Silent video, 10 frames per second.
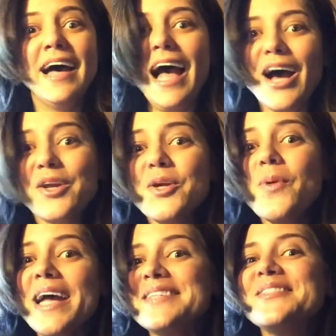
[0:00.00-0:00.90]
How do you
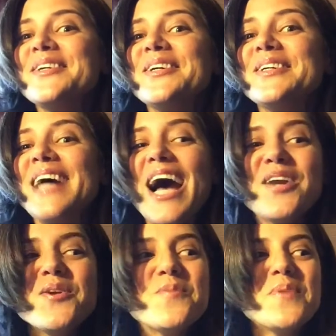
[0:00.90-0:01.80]
answer? How
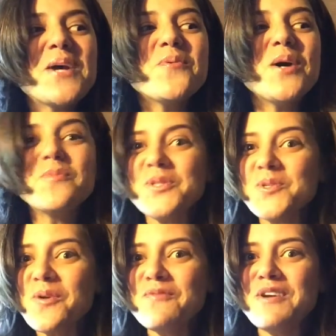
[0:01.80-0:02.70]
do you pick one? What's
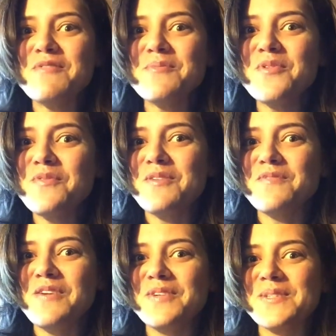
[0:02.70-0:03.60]
your favorite movie and
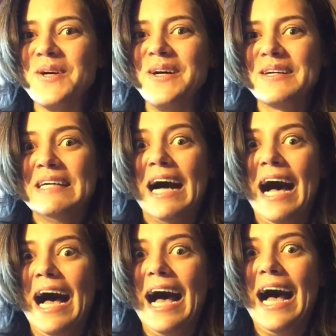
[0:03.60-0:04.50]
favorite song?
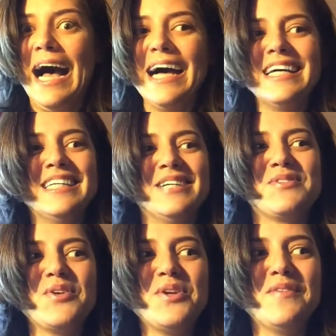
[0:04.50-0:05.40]
Ah, I'm
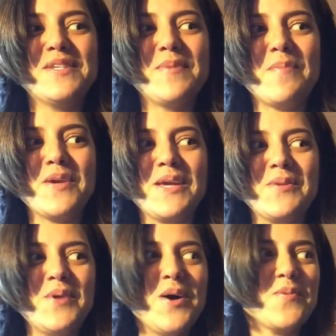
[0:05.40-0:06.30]
so nervous about picking
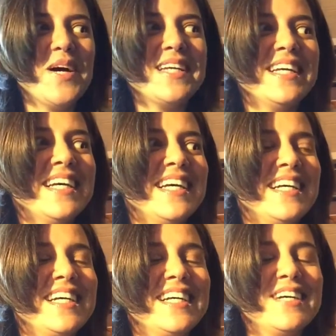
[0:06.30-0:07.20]
the wrong one.
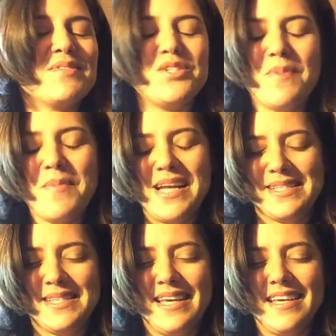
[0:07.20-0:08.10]
I'm going to do my
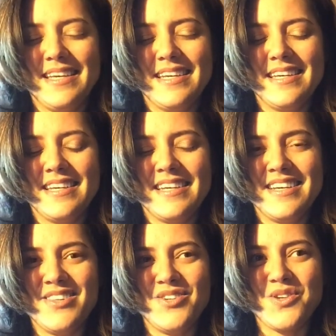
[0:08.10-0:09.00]
best.
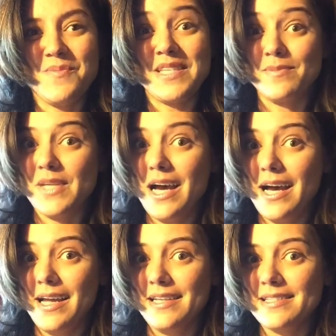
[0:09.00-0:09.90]
There's going to be some
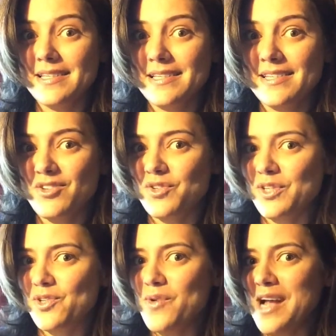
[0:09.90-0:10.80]
ties. So
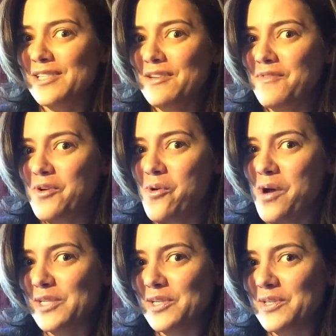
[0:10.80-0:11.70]
since you asked difficult
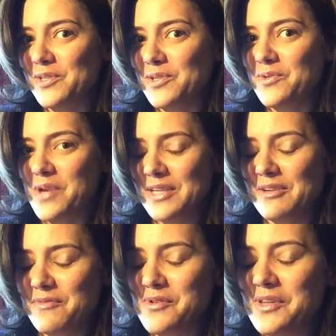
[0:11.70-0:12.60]
questions, you get
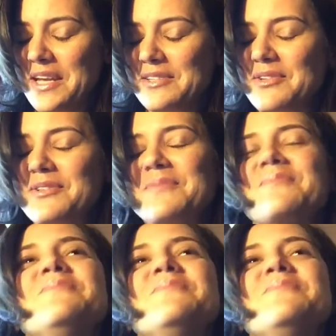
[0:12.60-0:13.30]
difficult answers.